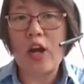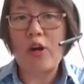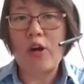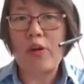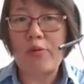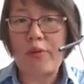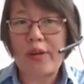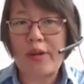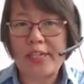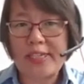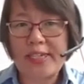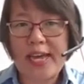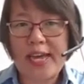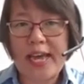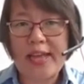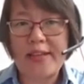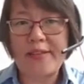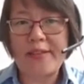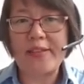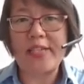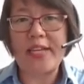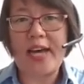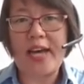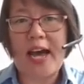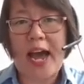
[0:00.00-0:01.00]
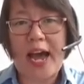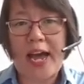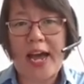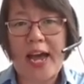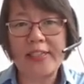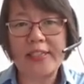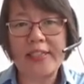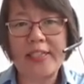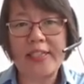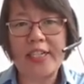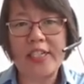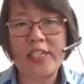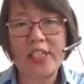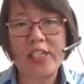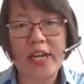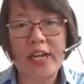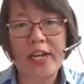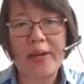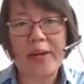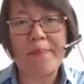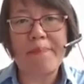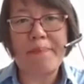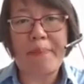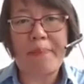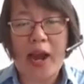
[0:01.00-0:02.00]
retain the
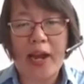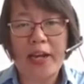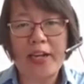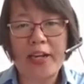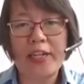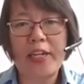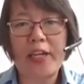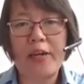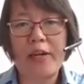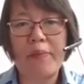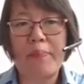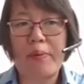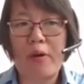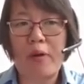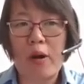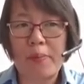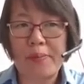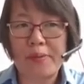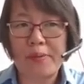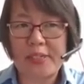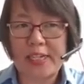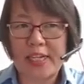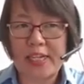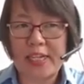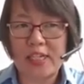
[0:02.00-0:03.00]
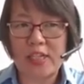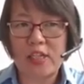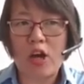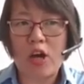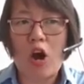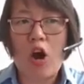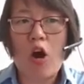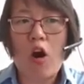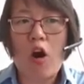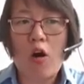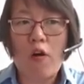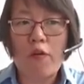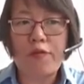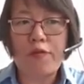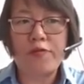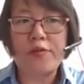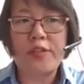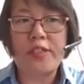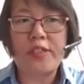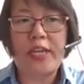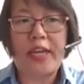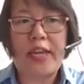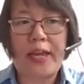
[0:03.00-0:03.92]
antigen binding properties of the